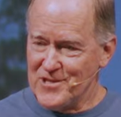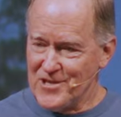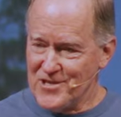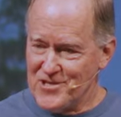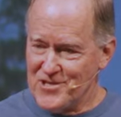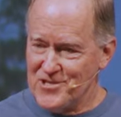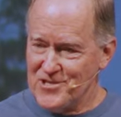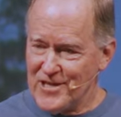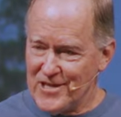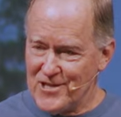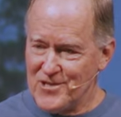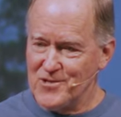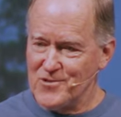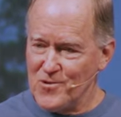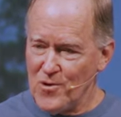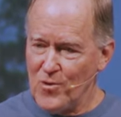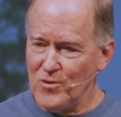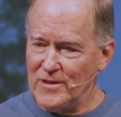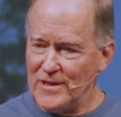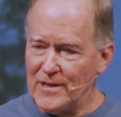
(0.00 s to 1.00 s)
six year
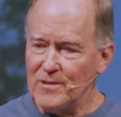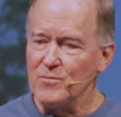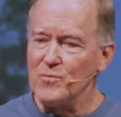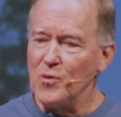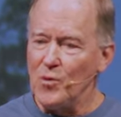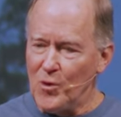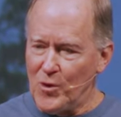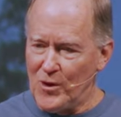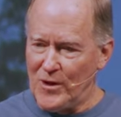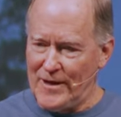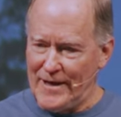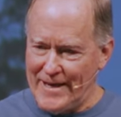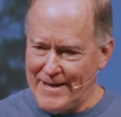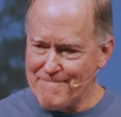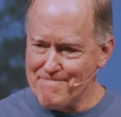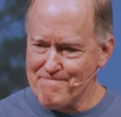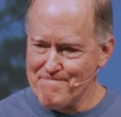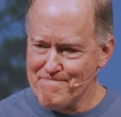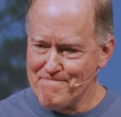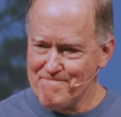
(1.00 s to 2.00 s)
old little boy,
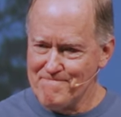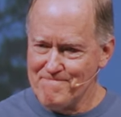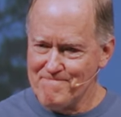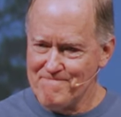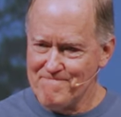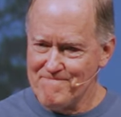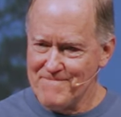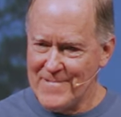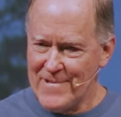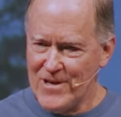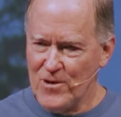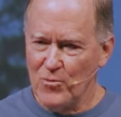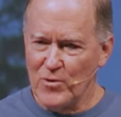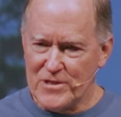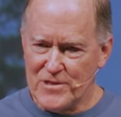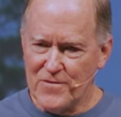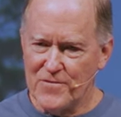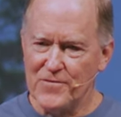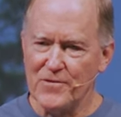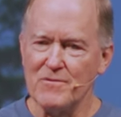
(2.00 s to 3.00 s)
Went
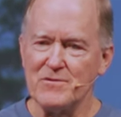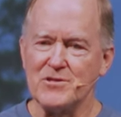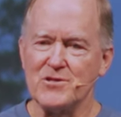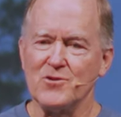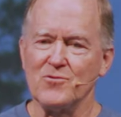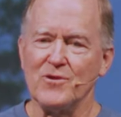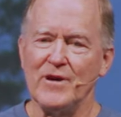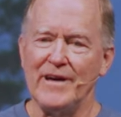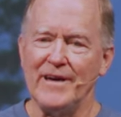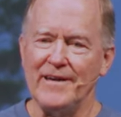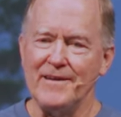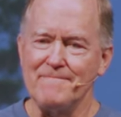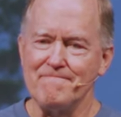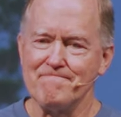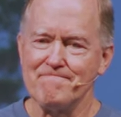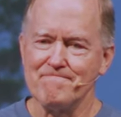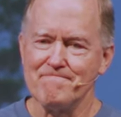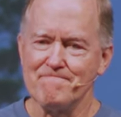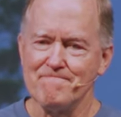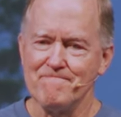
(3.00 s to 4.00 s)
to first grade.
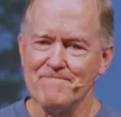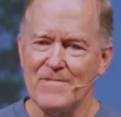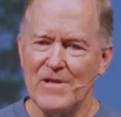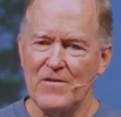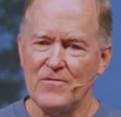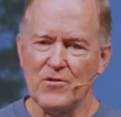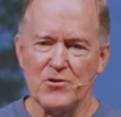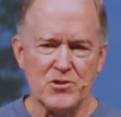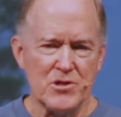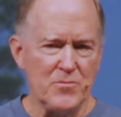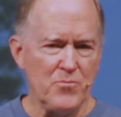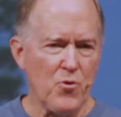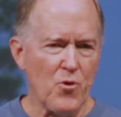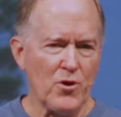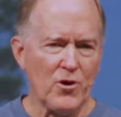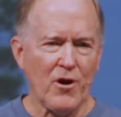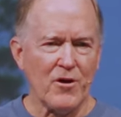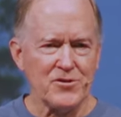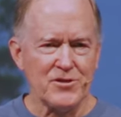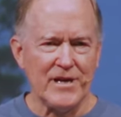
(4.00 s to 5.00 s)
First report
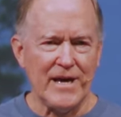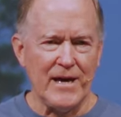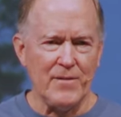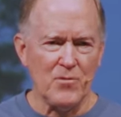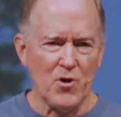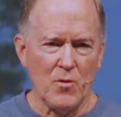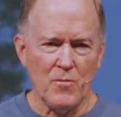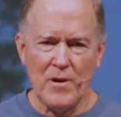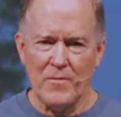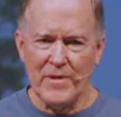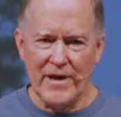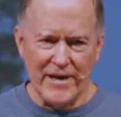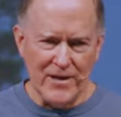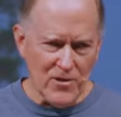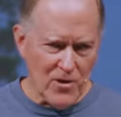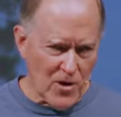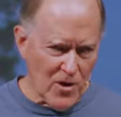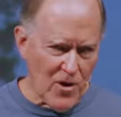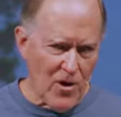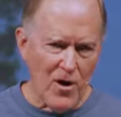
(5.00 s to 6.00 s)
cards came home. I made
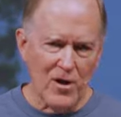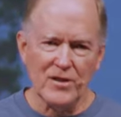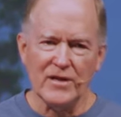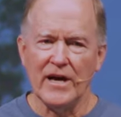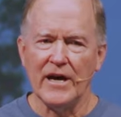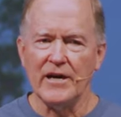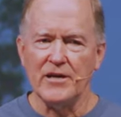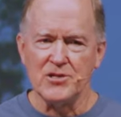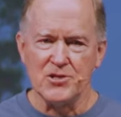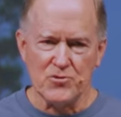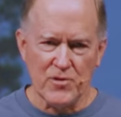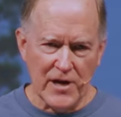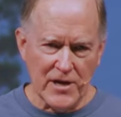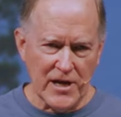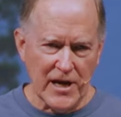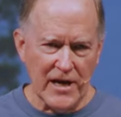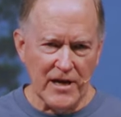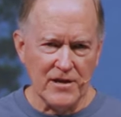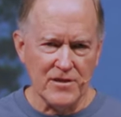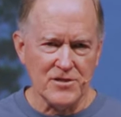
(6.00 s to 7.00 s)
all A's, straight
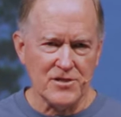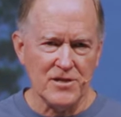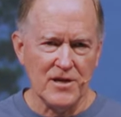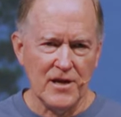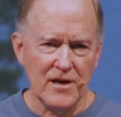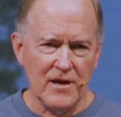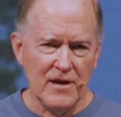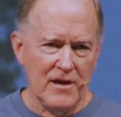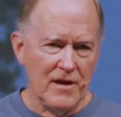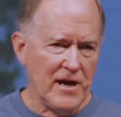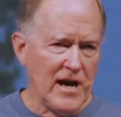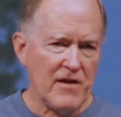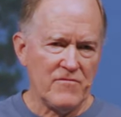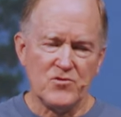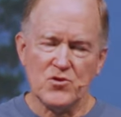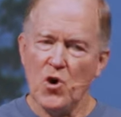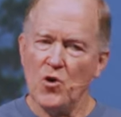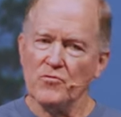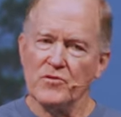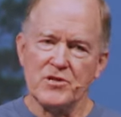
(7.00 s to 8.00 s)
A's. I've
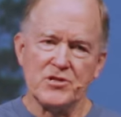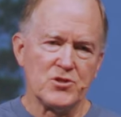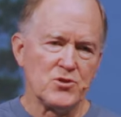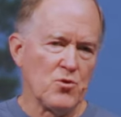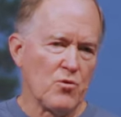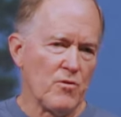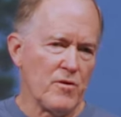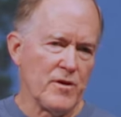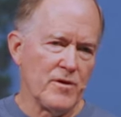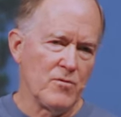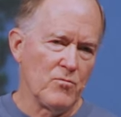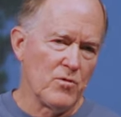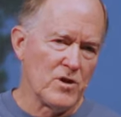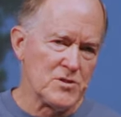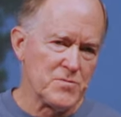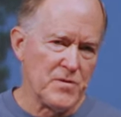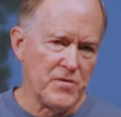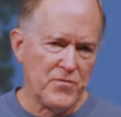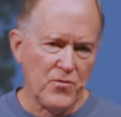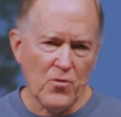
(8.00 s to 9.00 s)
told this story once
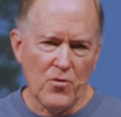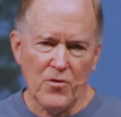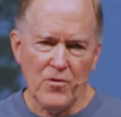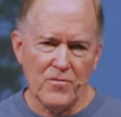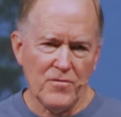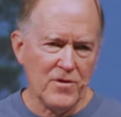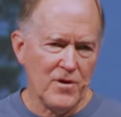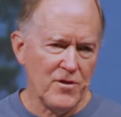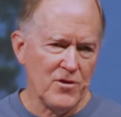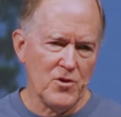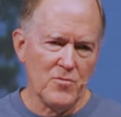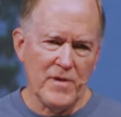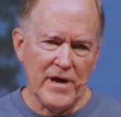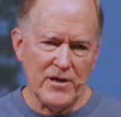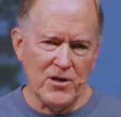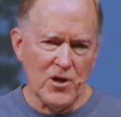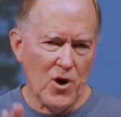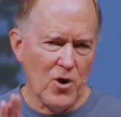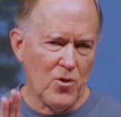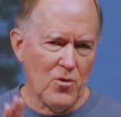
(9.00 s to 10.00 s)
before. You may
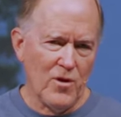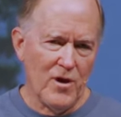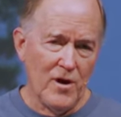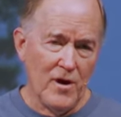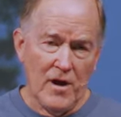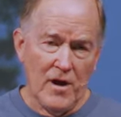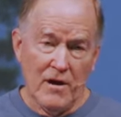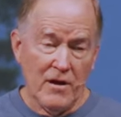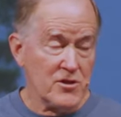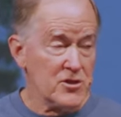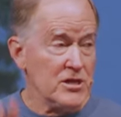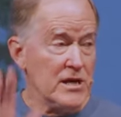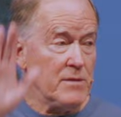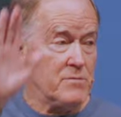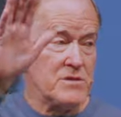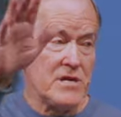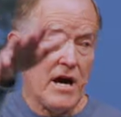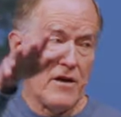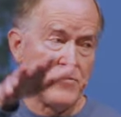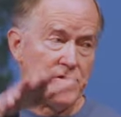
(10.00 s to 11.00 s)
know. Deep
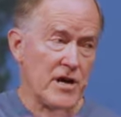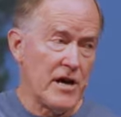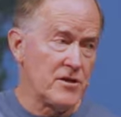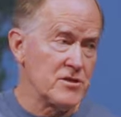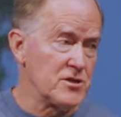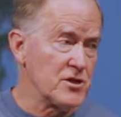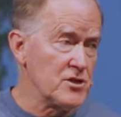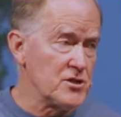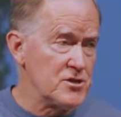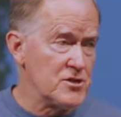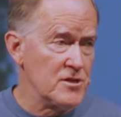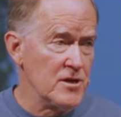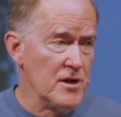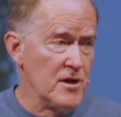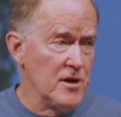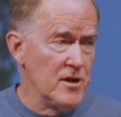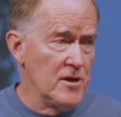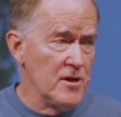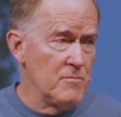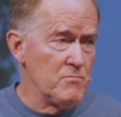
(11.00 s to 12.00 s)
South Texas,
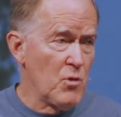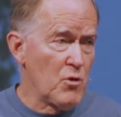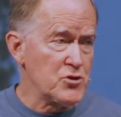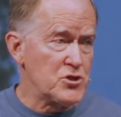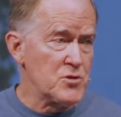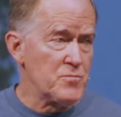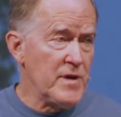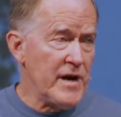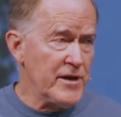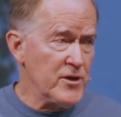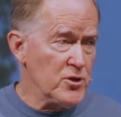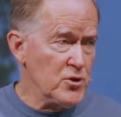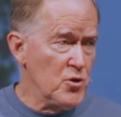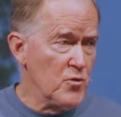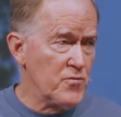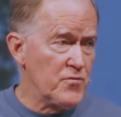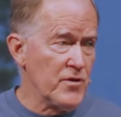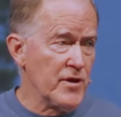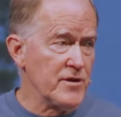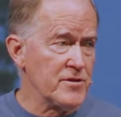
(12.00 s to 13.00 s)
most of my new
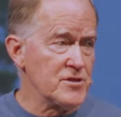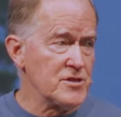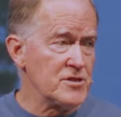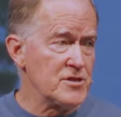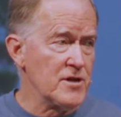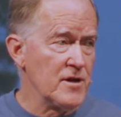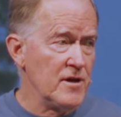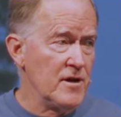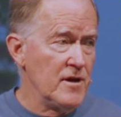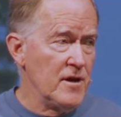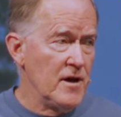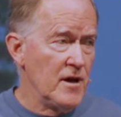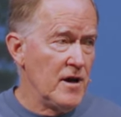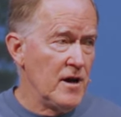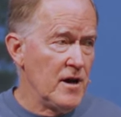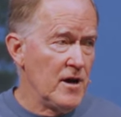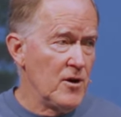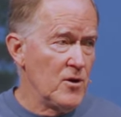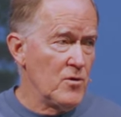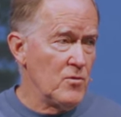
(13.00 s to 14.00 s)
friends
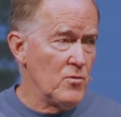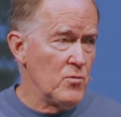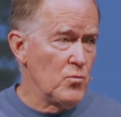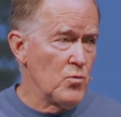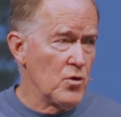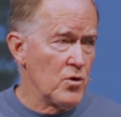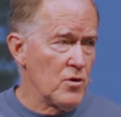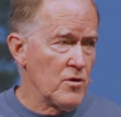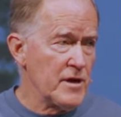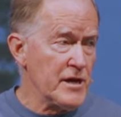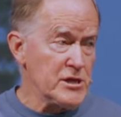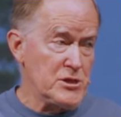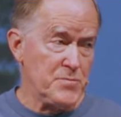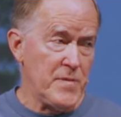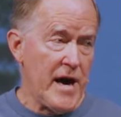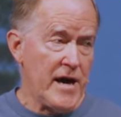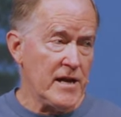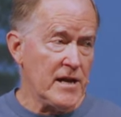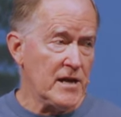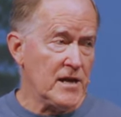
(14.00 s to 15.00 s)
uh, were
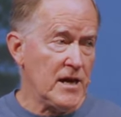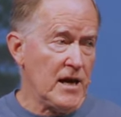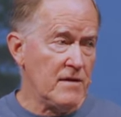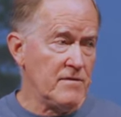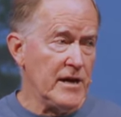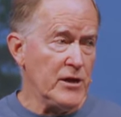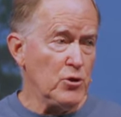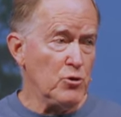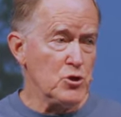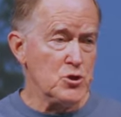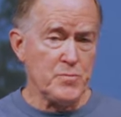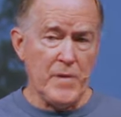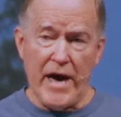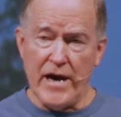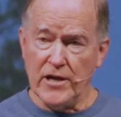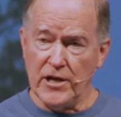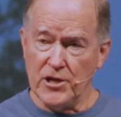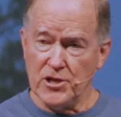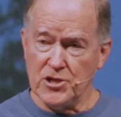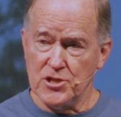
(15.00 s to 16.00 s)
Hispanic and they knew
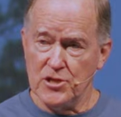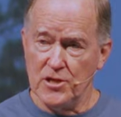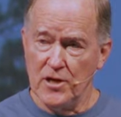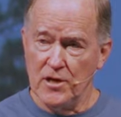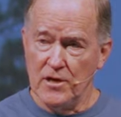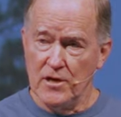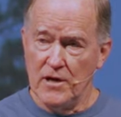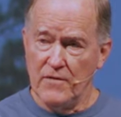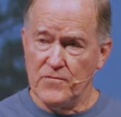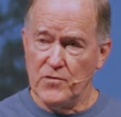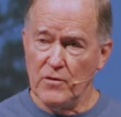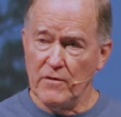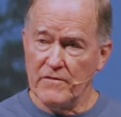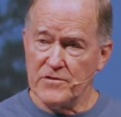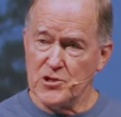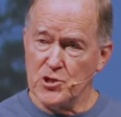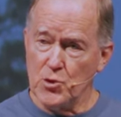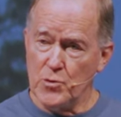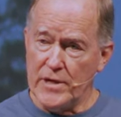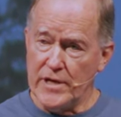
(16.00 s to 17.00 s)
Spanish. A few of us
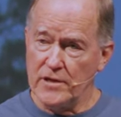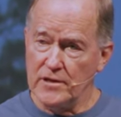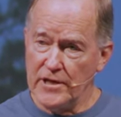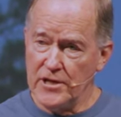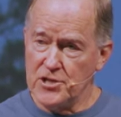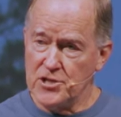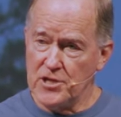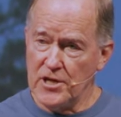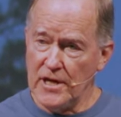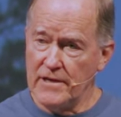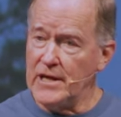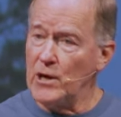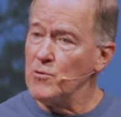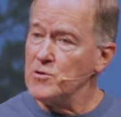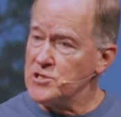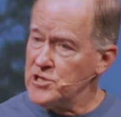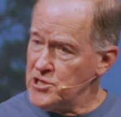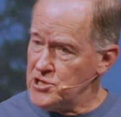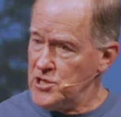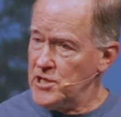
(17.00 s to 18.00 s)
knew English and they were
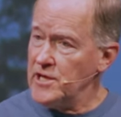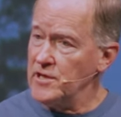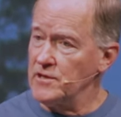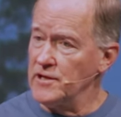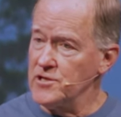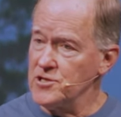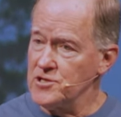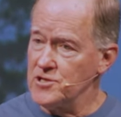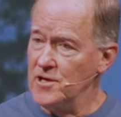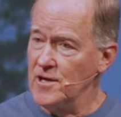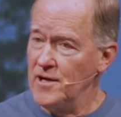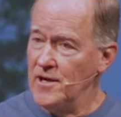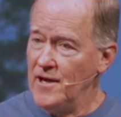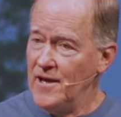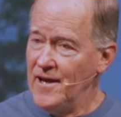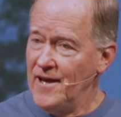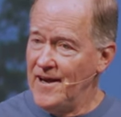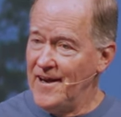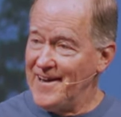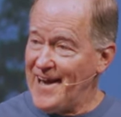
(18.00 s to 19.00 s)
teaching English.
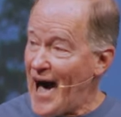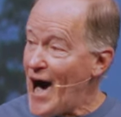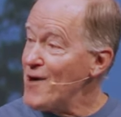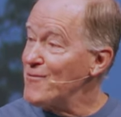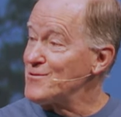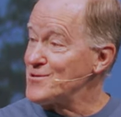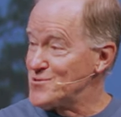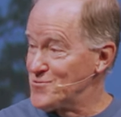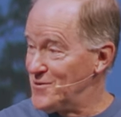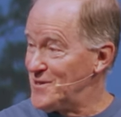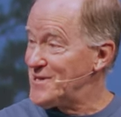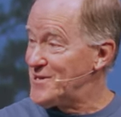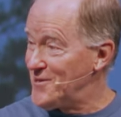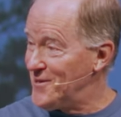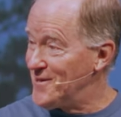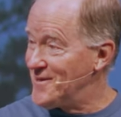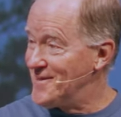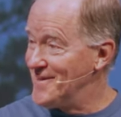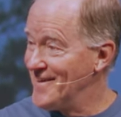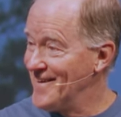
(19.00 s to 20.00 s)
And I was really good.